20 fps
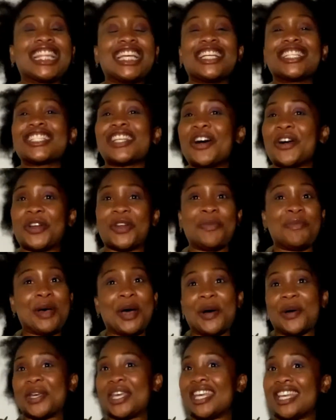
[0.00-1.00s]
they're talking
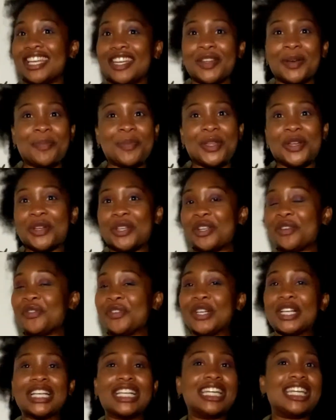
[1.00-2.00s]
about hitting up their
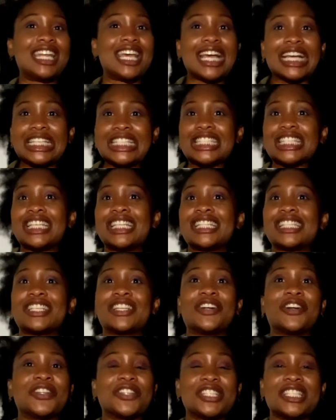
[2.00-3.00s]
different connections and
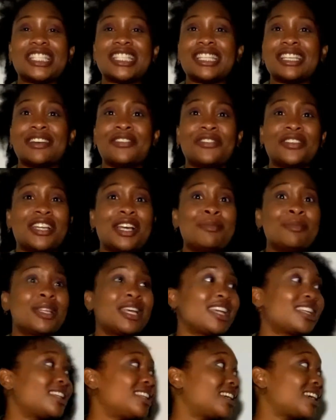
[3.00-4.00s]
all this stuff. And I'm
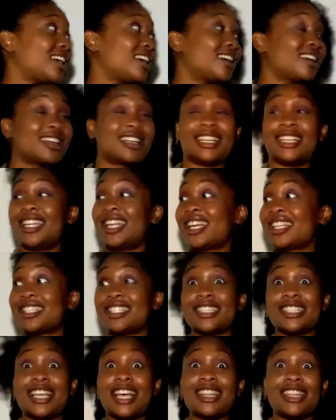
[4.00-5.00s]
like, nigga,
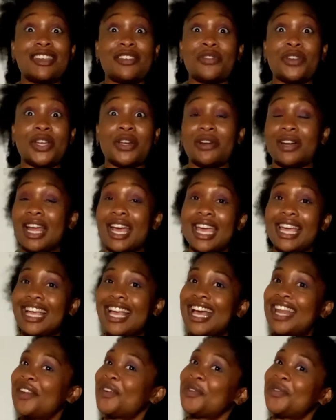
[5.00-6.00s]
connections? I live here and I
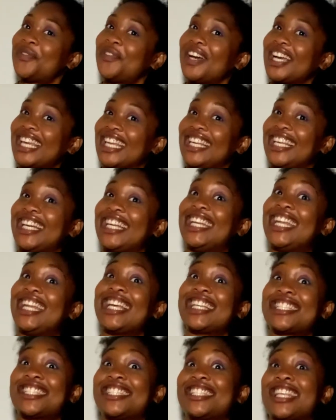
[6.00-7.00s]
ain't got no fucking
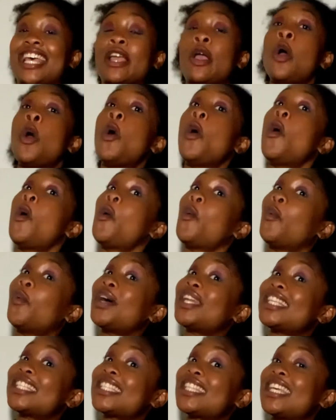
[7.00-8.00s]
connections. Like,
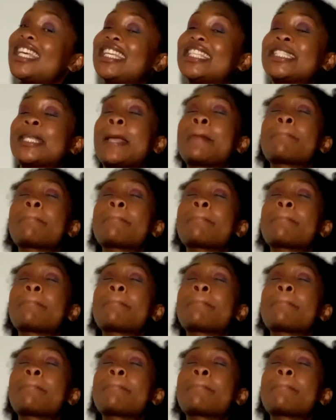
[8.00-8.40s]
what is this?